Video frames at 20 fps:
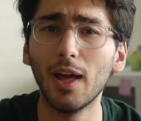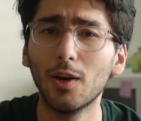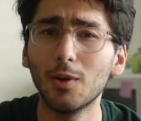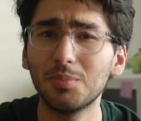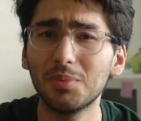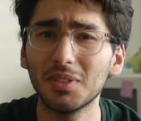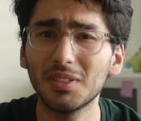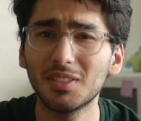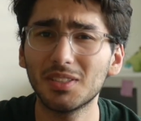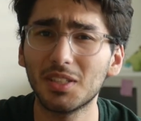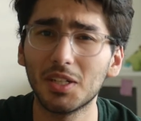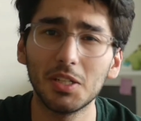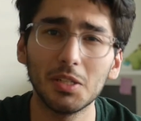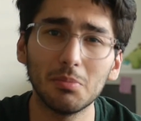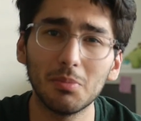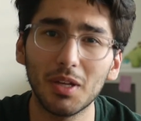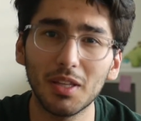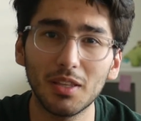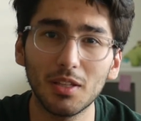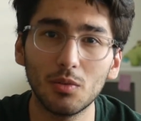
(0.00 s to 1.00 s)
hope this study
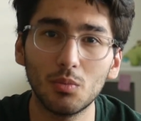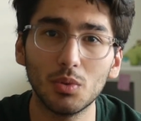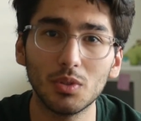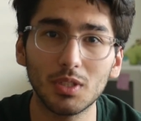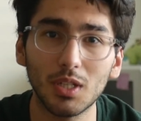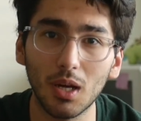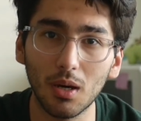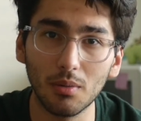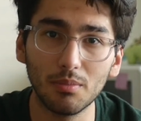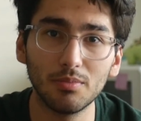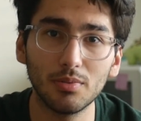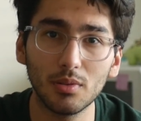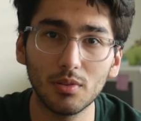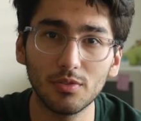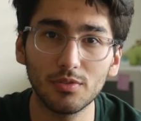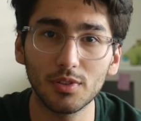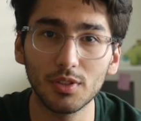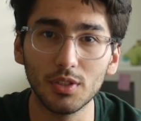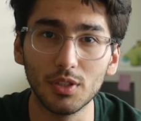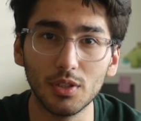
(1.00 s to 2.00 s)
method was helpful
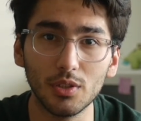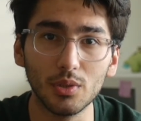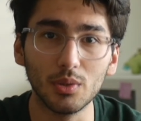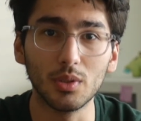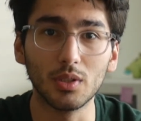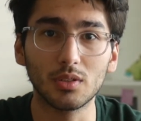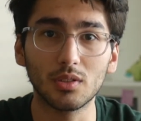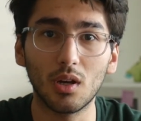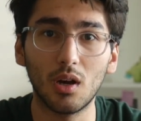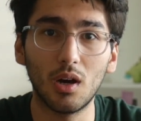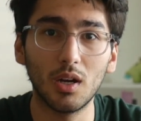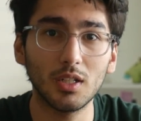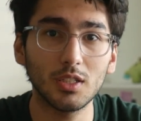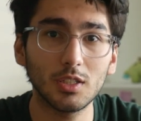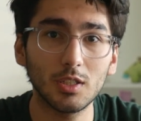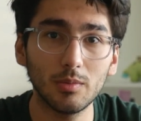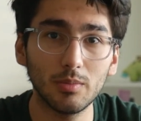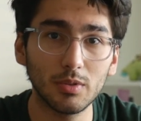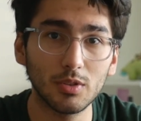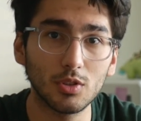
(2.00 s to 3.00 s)
for you. It's
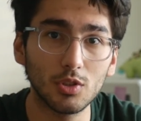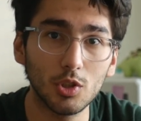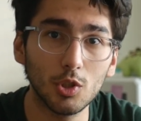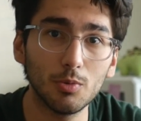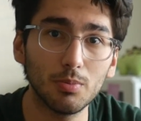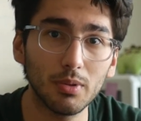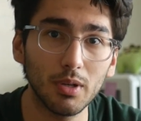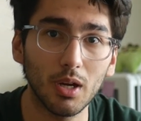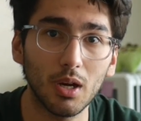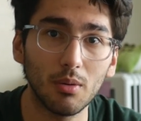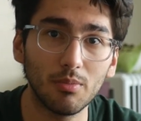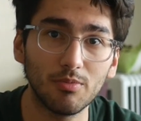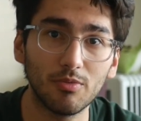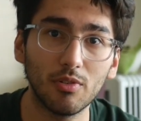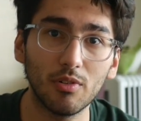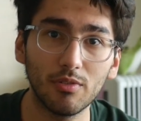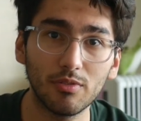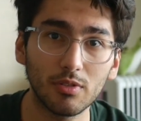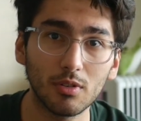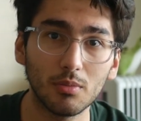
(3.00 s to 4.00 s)
honestly been super
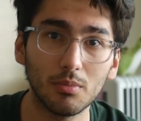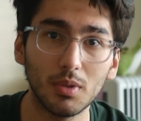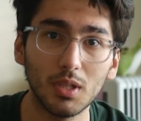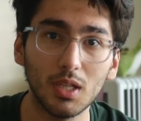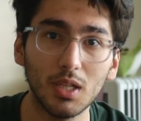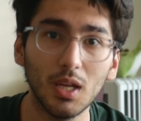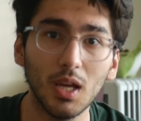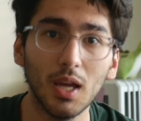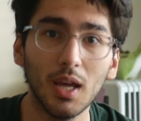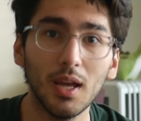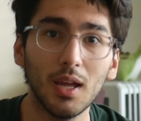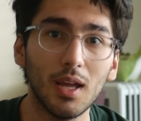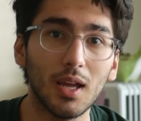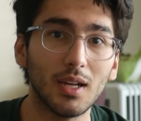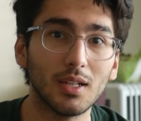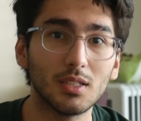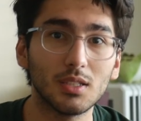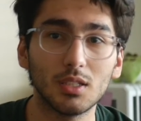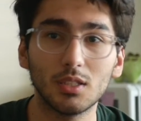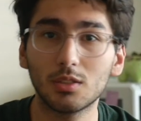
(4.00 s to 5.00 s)
helpful for me,
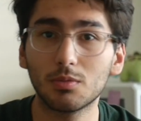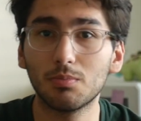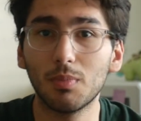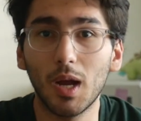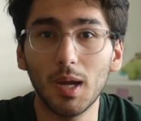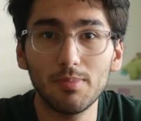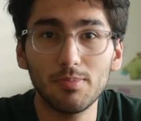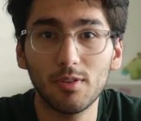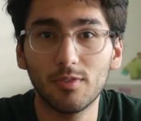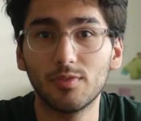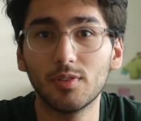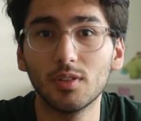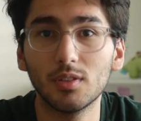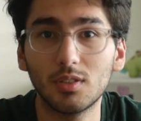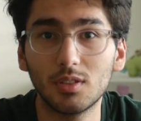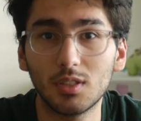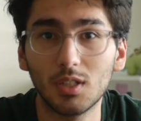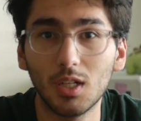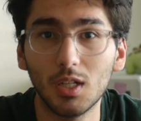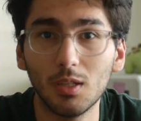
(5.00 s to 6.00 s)
and it's my preferred
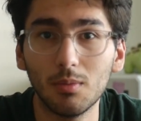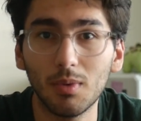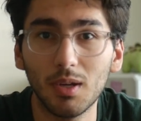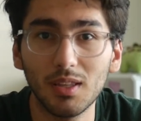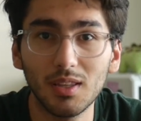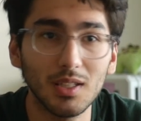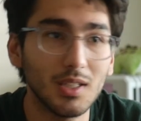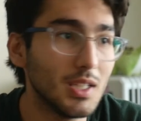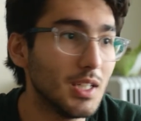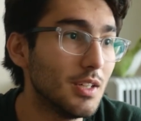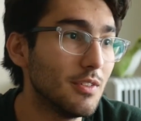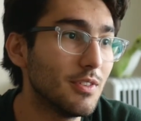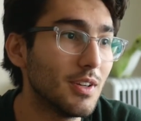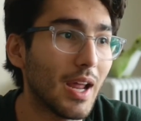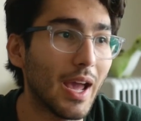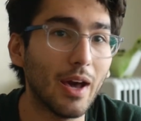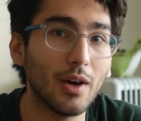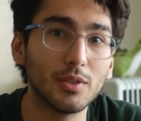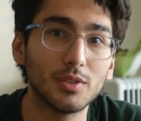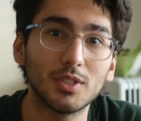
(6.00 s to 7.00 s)
study method even
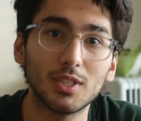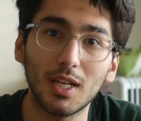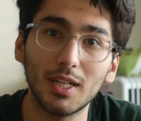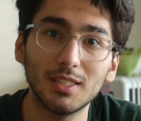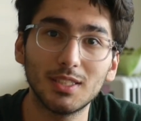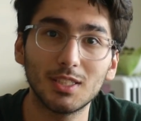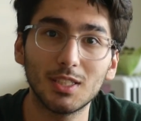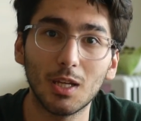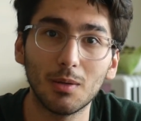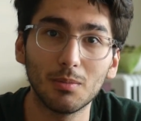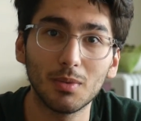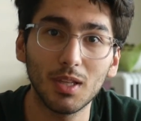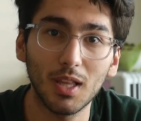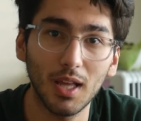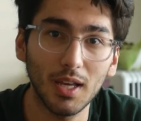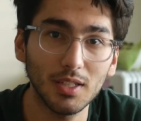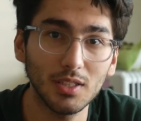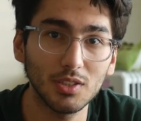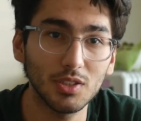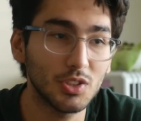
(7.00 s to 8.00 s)
outside STEM
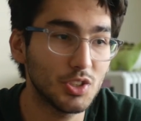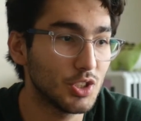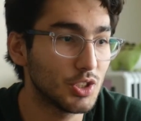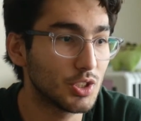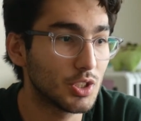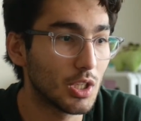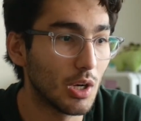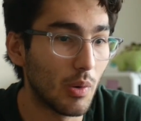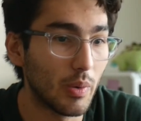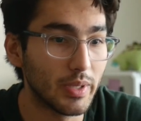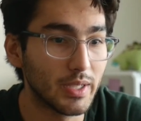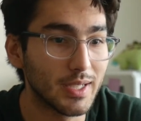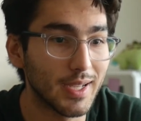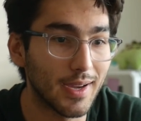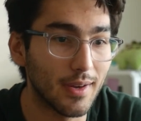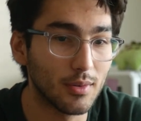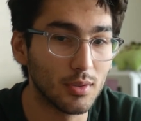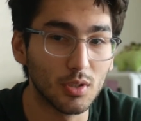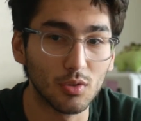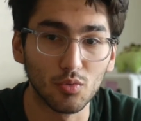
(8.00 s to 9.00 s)
classes, just going
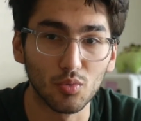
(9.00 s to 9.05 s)
down and